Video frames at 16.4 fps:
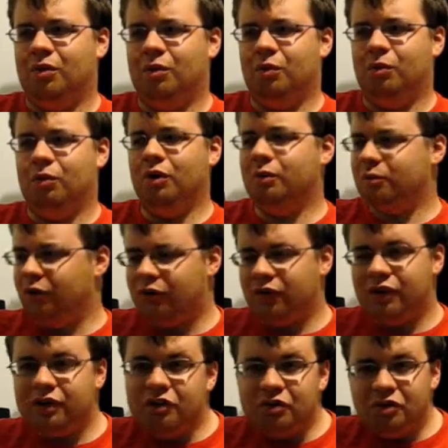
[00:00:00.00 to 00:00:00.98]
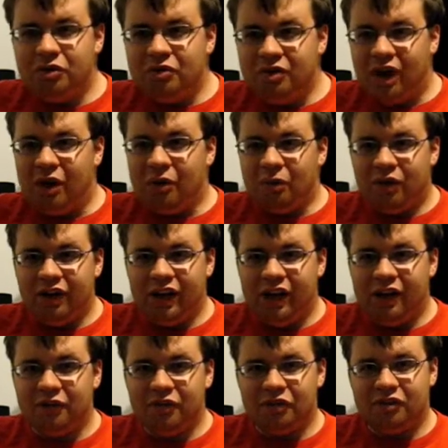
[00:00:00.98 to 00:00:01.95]
What movie do you not want to
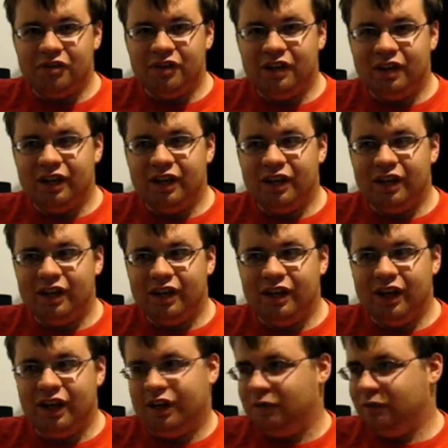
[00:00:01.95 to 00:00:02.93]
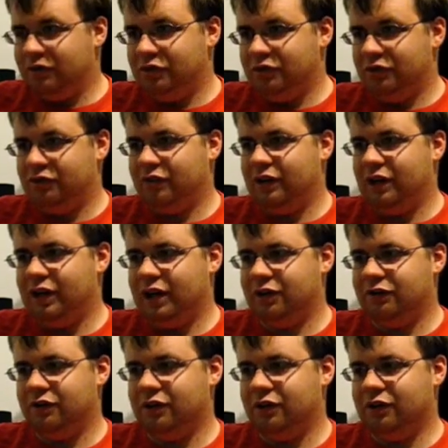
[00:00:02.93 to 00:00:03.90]
ever see again, and when you see it
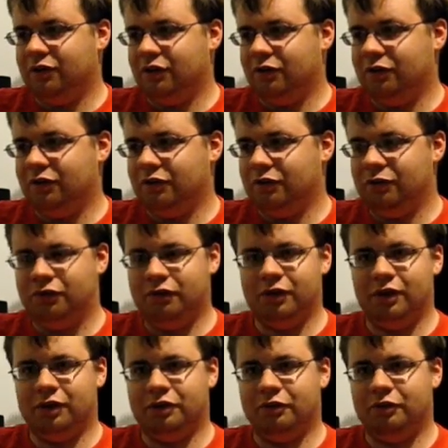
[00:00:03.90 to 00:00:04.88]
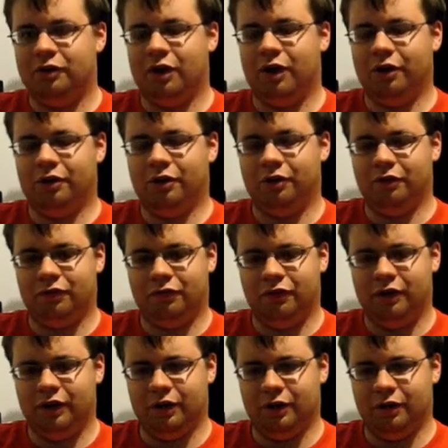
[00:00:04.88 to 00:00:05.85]
as an adult, you feel like you've conquered a
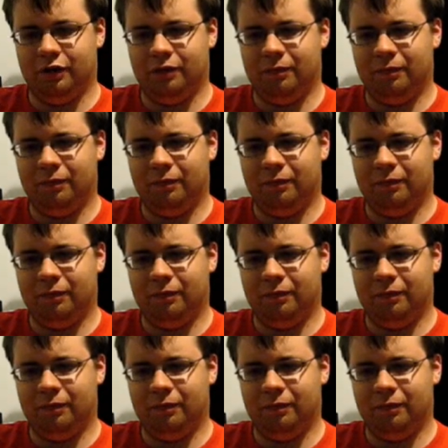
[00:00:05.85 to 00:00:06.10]
fear?